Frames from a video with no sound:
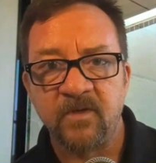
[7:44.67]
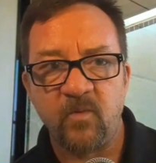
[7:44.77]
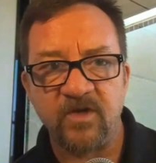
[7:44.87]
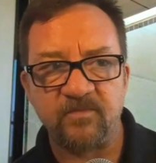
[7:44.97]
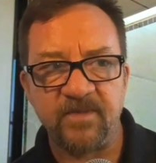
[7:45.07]

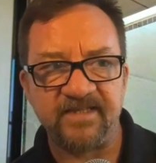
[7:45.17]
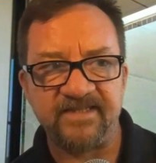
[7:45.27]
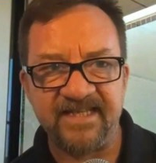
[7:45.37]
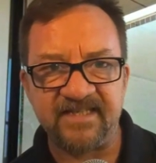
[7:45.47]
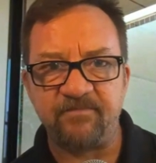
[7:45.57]
which
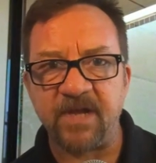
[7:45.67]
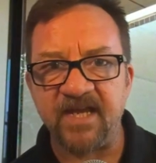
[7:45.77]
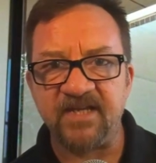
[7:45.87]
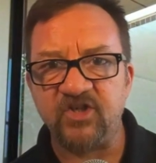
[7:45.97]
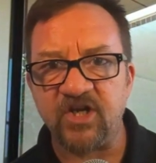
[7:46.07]
means this
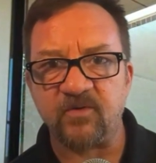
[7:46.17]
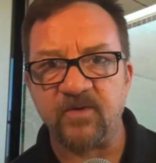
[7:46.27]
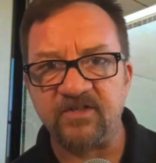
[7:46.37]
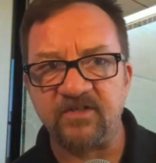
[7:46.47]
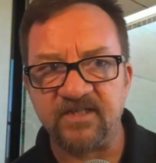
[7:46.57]
buying
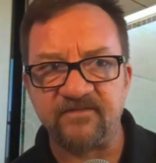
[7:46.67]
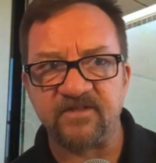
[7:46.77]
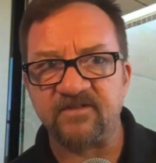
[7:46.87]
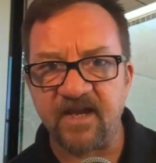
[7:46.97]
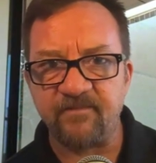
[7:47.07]
generation, this
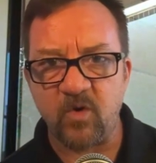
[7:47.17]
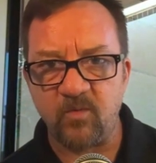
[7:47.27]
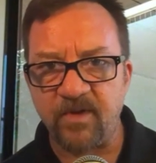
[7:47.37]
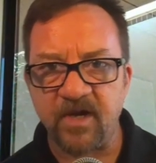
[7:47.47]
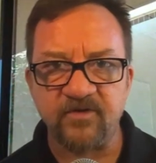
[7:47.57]
first-time
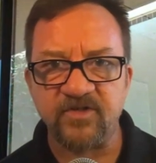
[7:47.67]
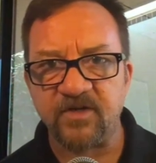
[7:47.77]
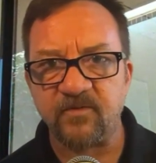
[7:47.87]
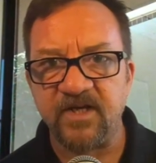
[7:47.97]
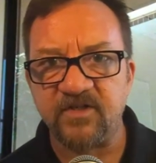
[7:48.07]
home buyer
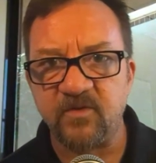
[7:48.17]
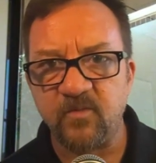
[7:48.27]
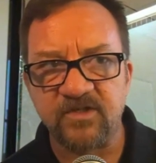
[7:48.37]
generation,